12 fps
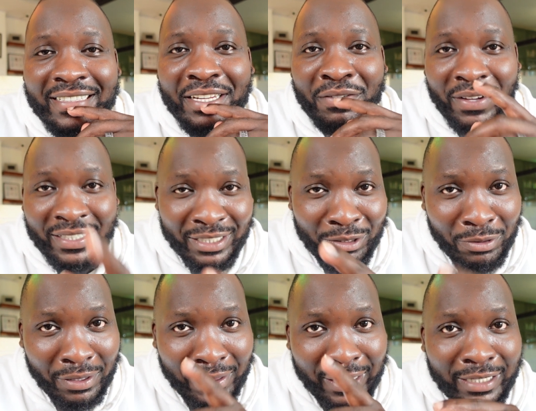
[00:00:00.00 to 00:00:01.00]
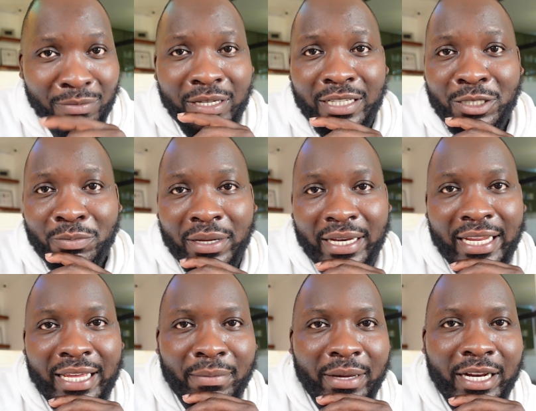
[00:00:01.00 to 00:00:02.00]
if I stick to the 30 minutes per
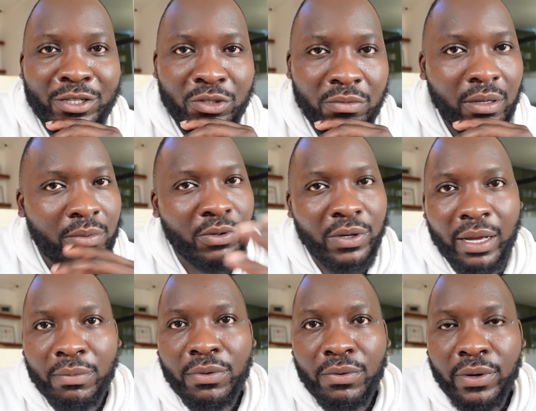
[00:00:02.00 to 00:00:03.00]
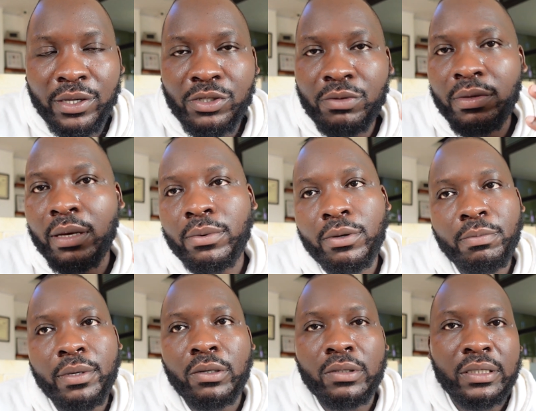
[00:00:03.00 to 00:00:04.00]
day, man, I should be able to come through. I should be able to
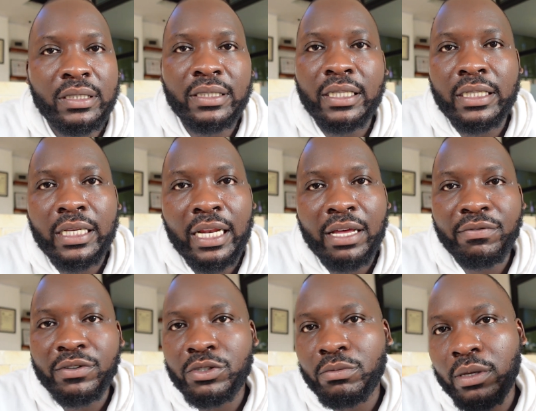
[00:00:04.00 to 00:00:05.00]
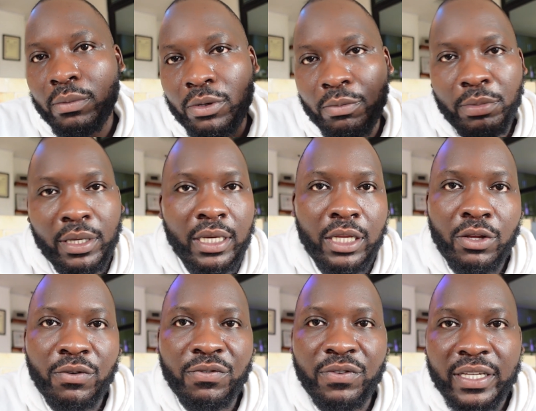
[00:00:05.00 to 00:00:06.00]
be consistent enough. I should be able to be in
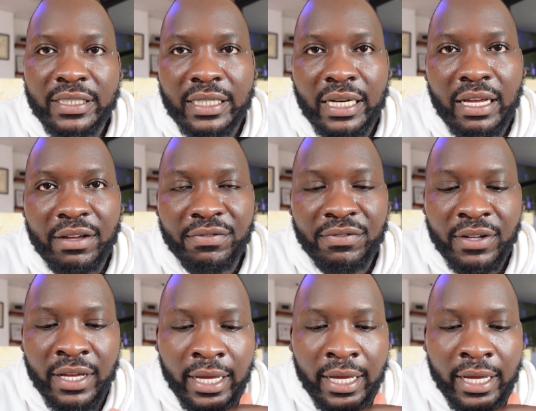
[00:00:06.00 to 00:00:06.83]
your face enough.